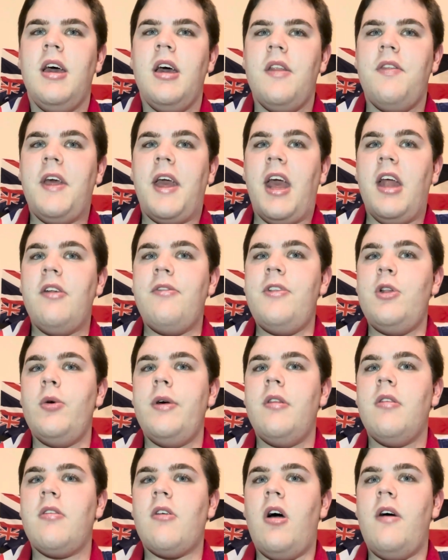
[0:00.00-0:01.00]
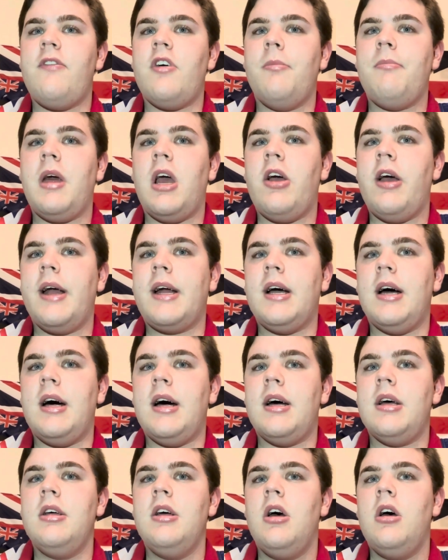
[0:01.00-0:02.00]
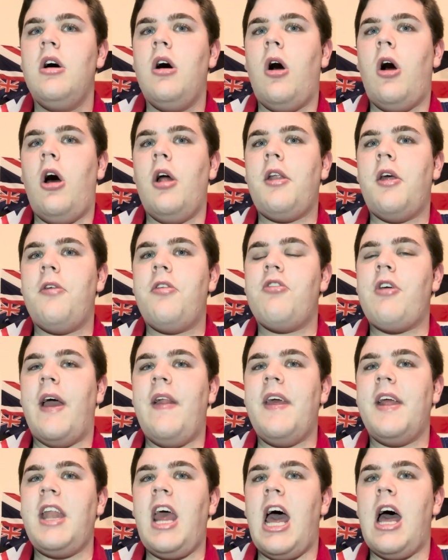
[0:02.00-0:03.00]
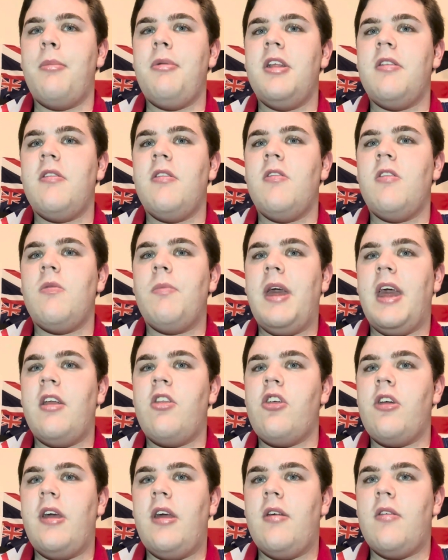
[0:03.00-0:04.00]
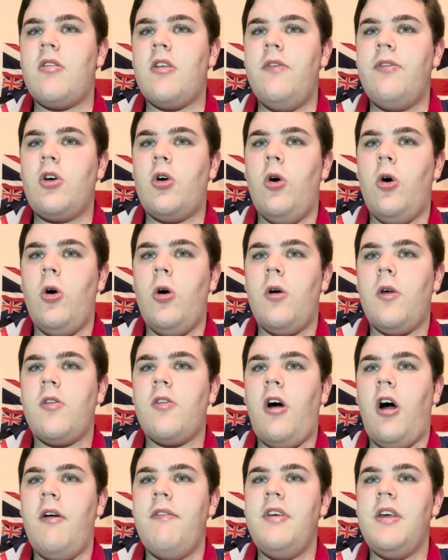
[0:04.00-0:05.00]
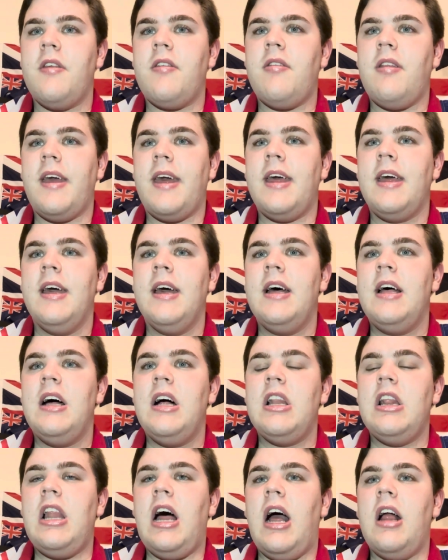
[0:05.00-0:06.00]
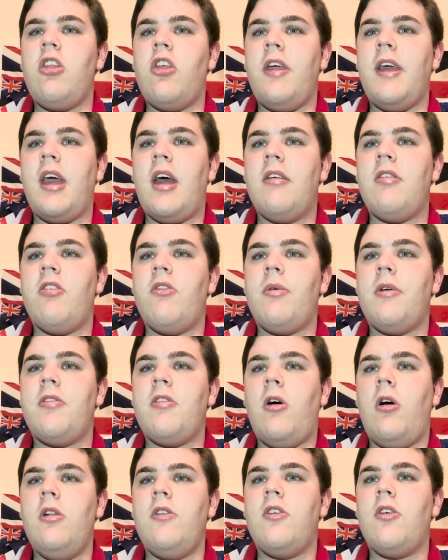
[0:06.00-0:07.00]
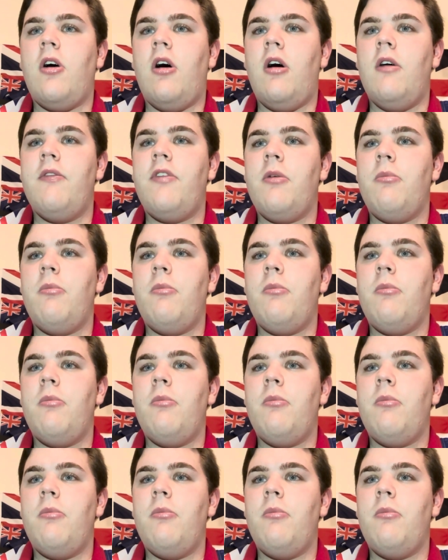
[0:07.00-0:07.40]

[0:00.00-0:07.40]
"The influence of America on Australian habits and speech is, of course, obviously, largely as the result of the